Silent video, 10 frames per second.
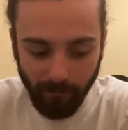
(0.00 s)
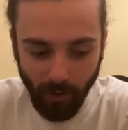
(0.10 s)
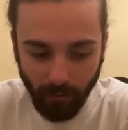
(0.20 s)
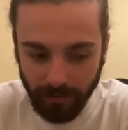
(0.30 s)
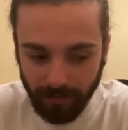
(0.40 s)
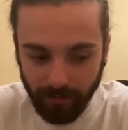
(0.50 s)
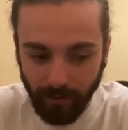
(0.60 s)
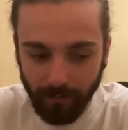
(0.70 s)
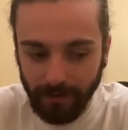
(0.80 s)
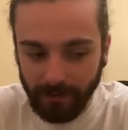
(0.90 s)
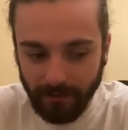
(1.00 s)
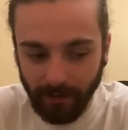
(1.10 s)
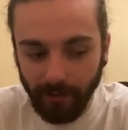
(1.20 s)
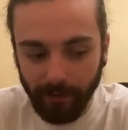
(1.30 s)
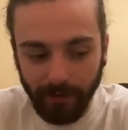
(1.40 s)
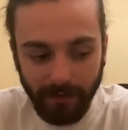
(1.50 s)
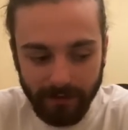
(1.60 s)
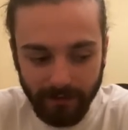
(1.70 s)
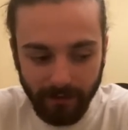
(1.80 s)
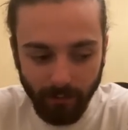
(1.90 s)
Obviously filmmaking's kind of
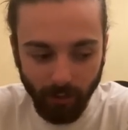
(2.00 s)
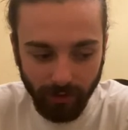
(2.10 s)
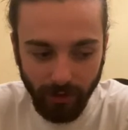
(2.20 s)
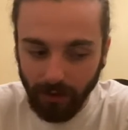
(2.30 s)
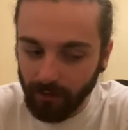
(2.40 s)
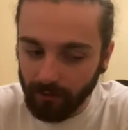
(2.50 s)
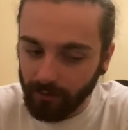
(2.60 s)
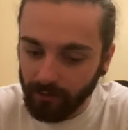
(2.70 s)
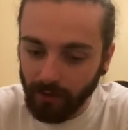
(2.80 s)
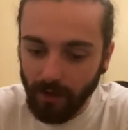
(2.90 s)
progressed into more creative and